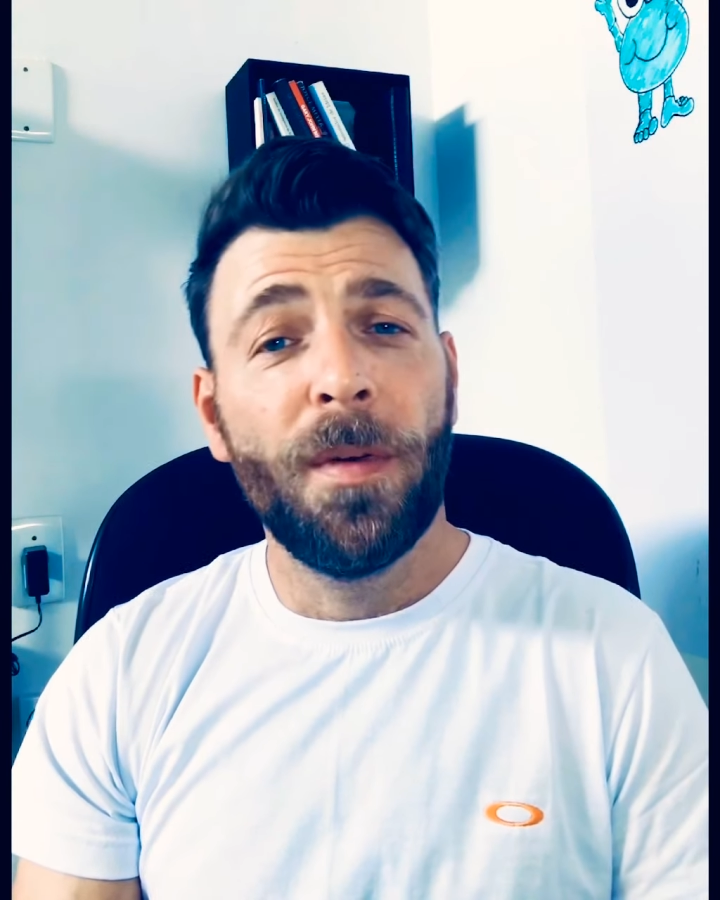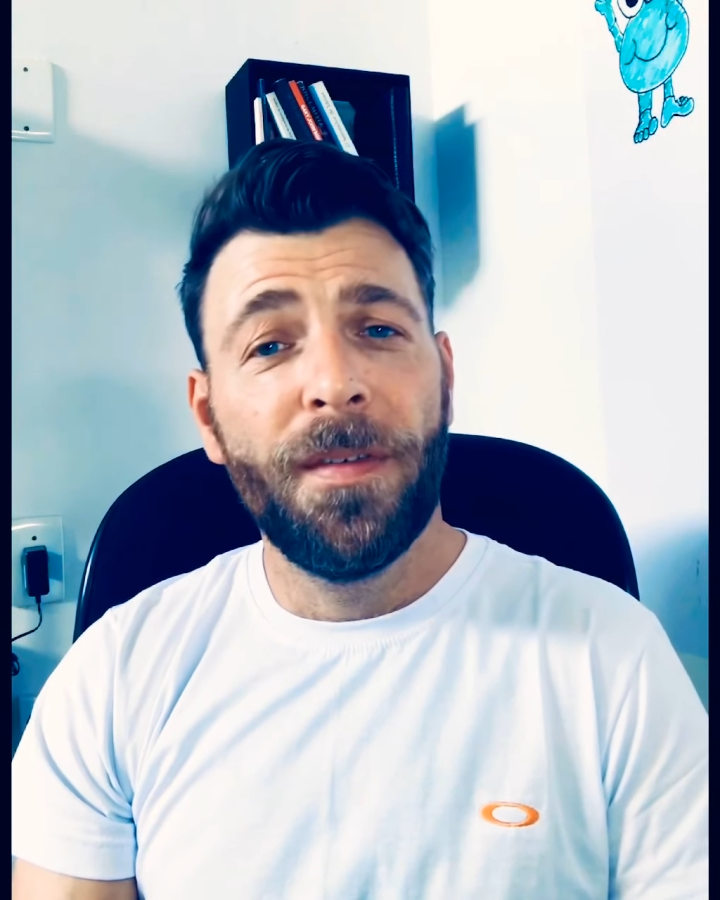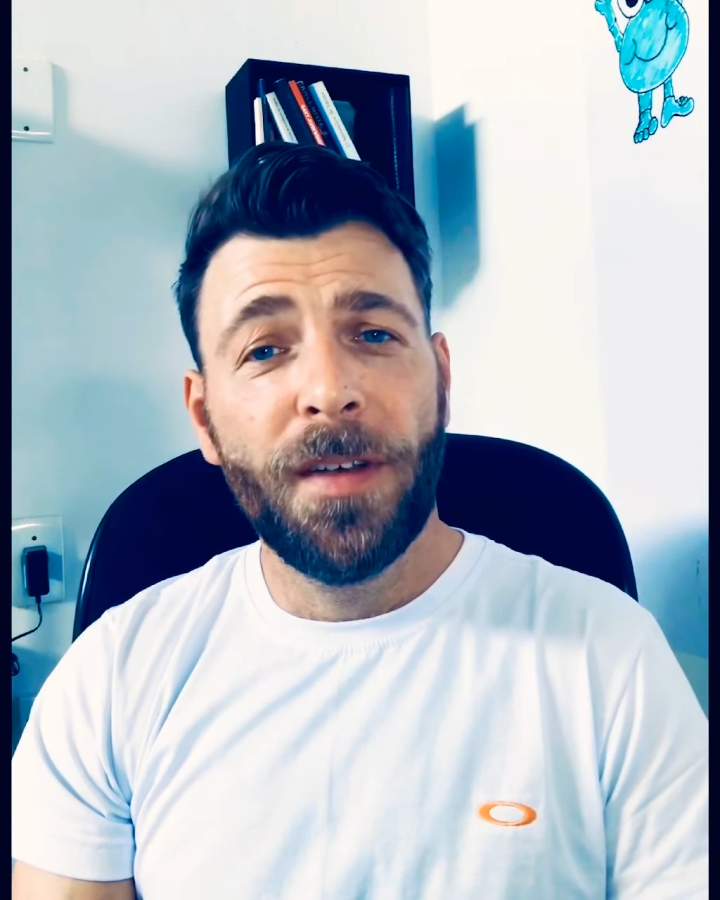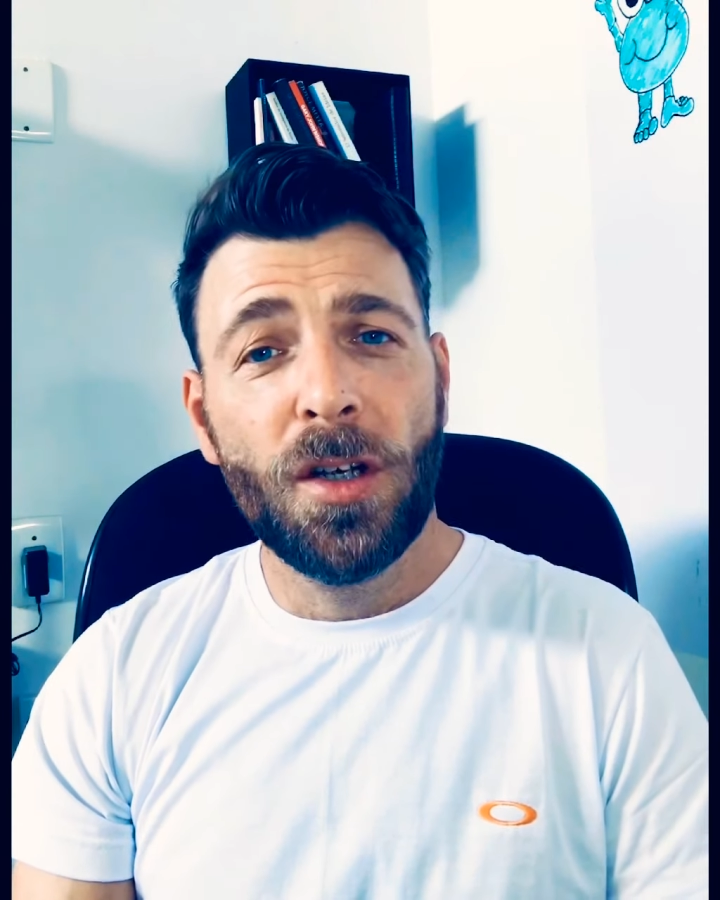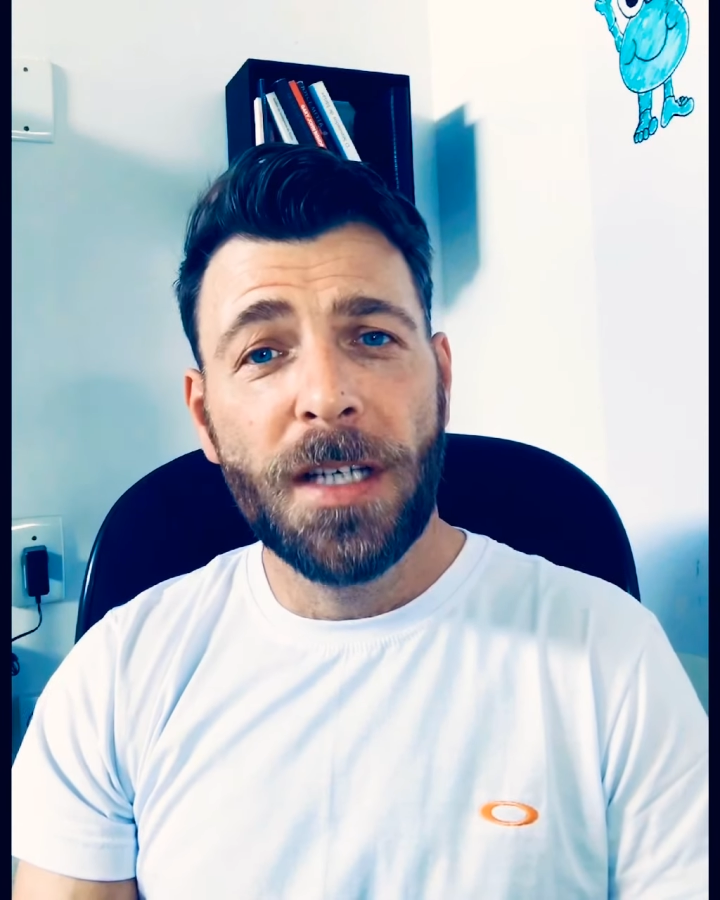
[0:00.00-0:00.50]
a
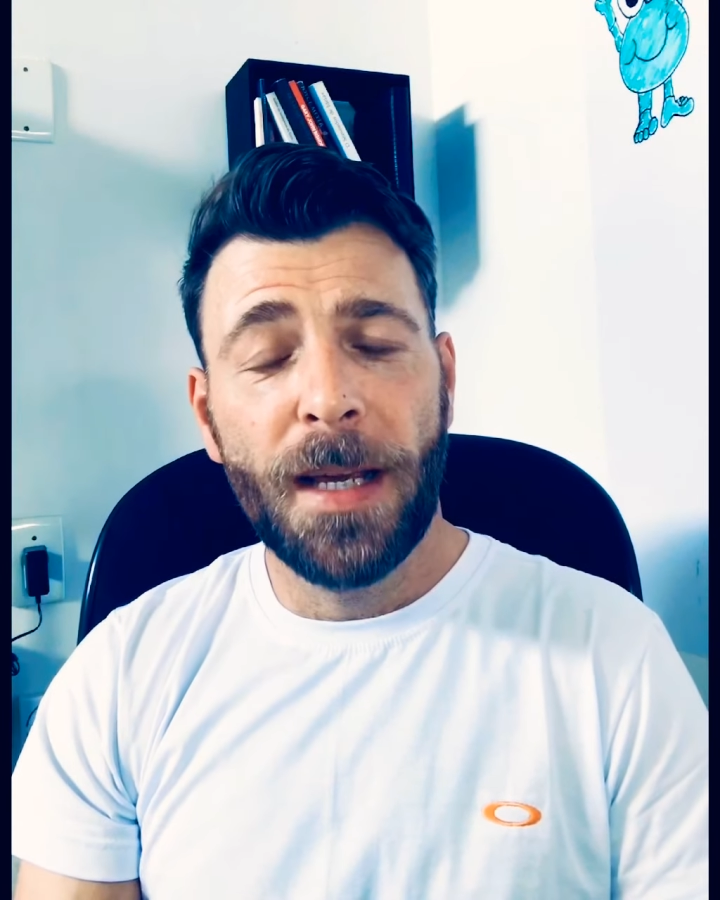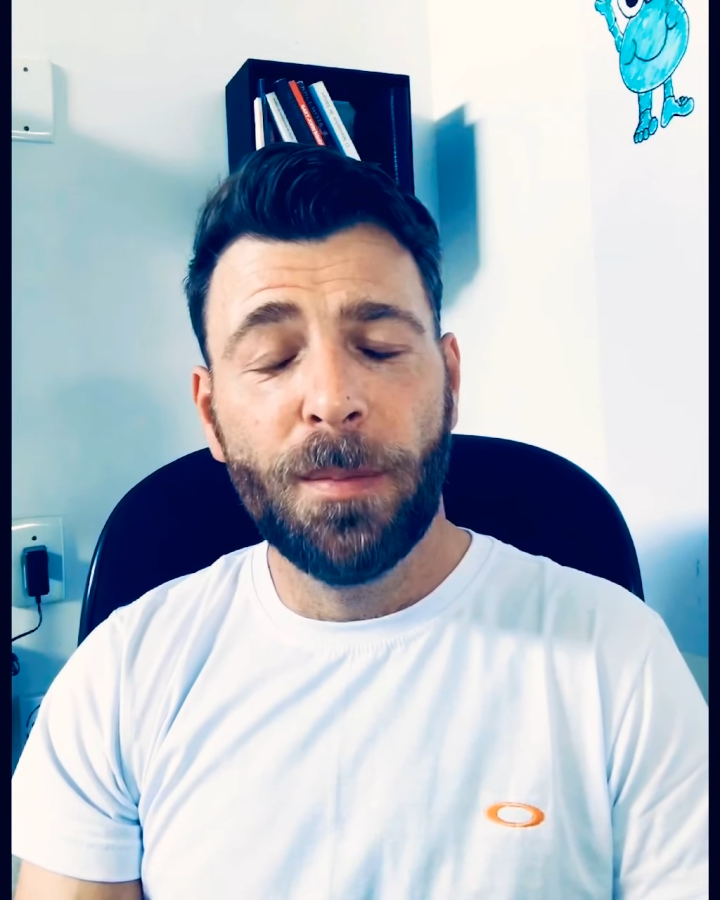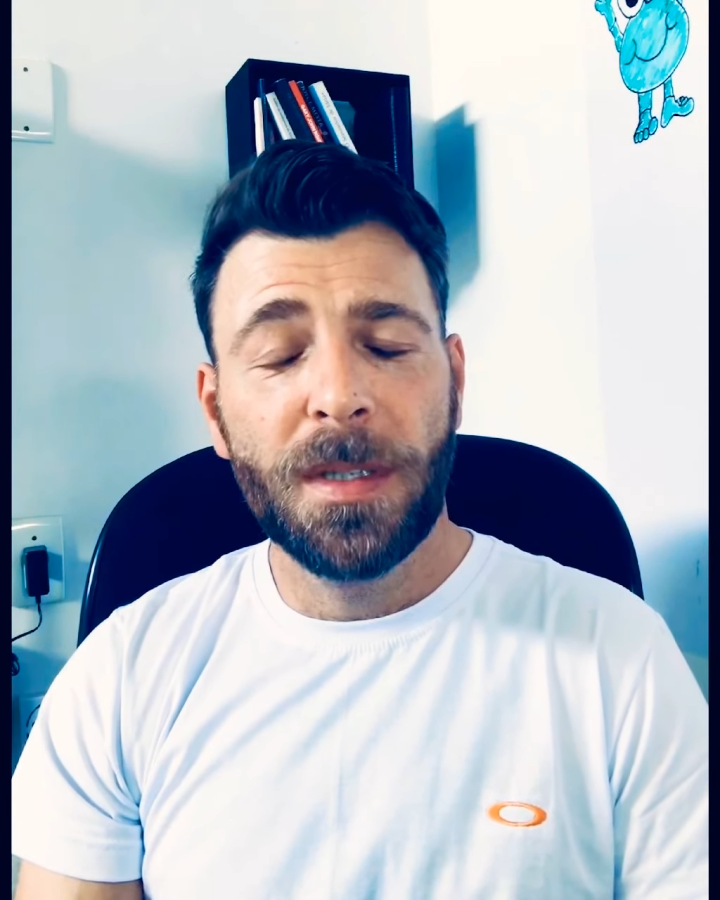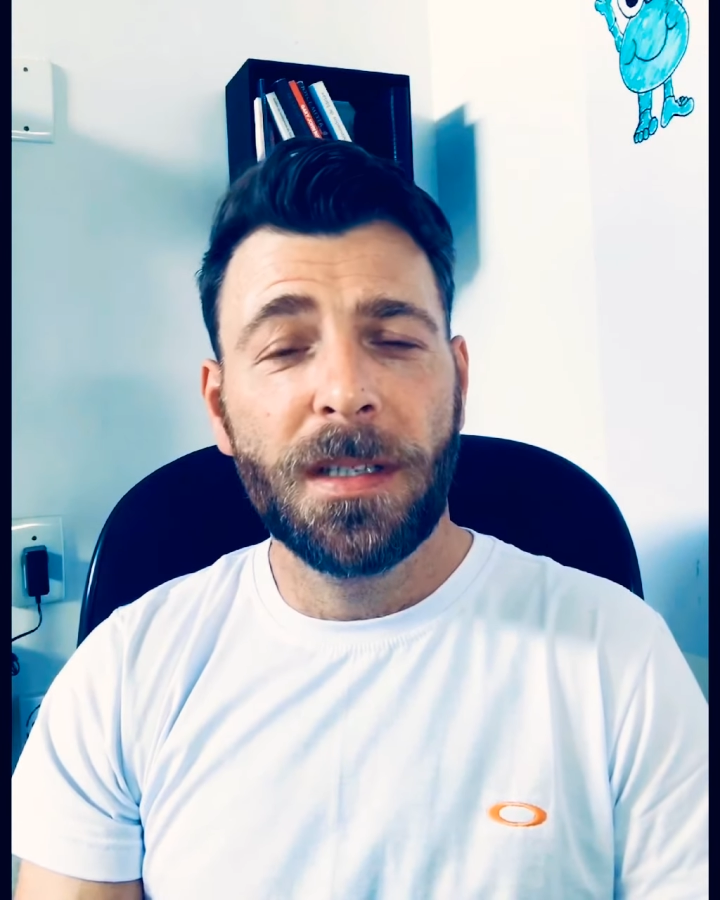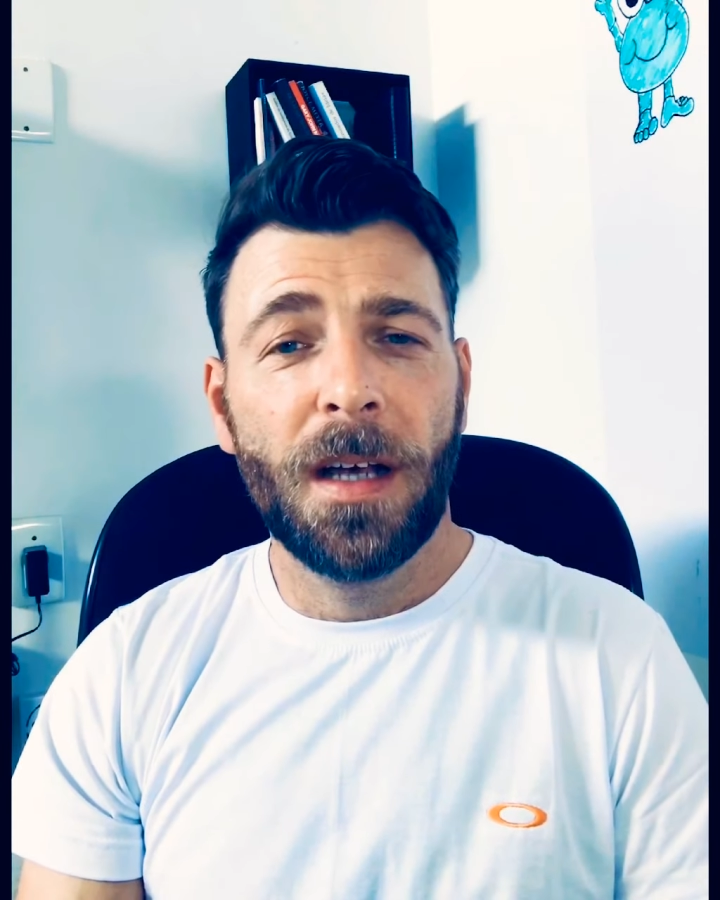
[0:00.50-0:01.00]
few
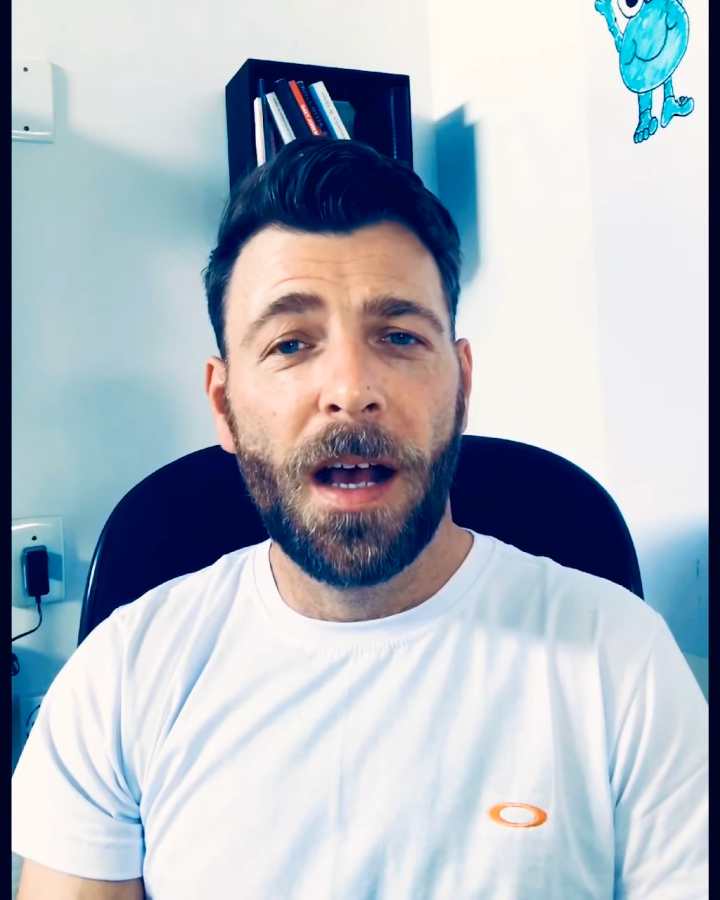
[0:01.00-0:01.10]
tips.